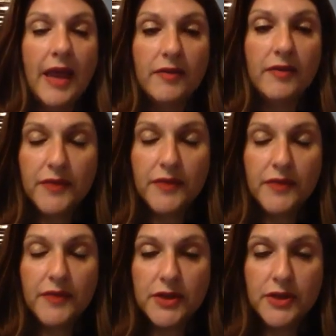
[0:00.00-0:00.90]
Have the
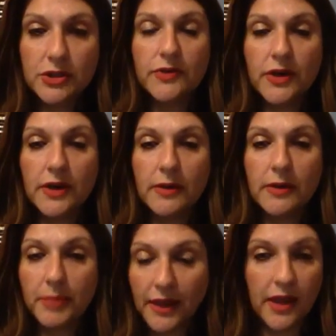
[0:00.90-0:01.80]
children
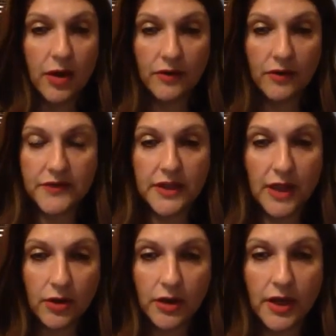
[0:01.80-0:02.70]
play after
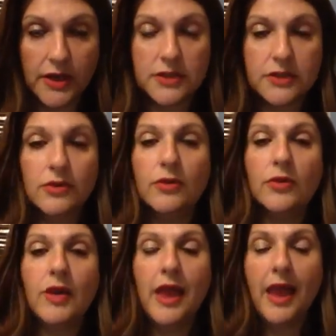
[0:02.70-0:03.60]
their online
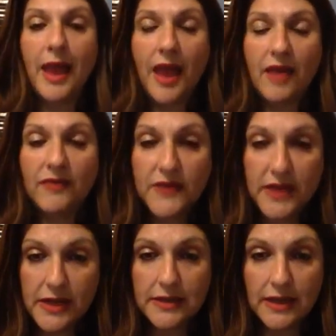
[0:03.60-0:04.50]
school. Have
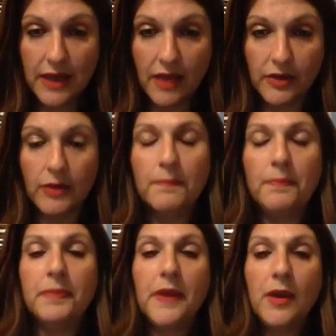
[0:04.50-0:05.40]
dinner together.
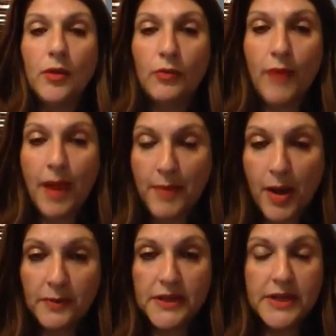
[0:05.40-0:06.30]

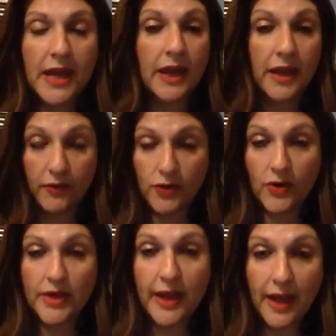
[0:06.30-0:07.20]
Wrap up the day. If
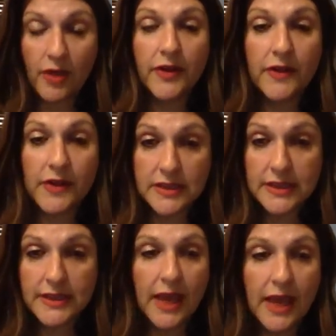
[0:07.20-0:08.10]
you're in an area
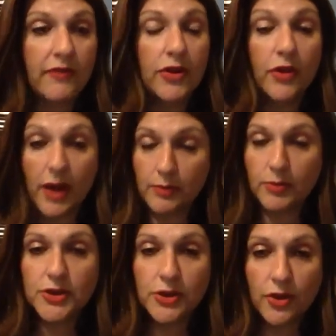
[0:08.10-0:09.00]
that's safe and you're
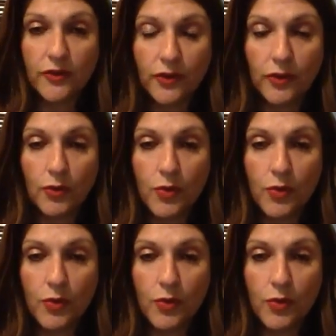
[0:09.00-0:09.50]
able to go for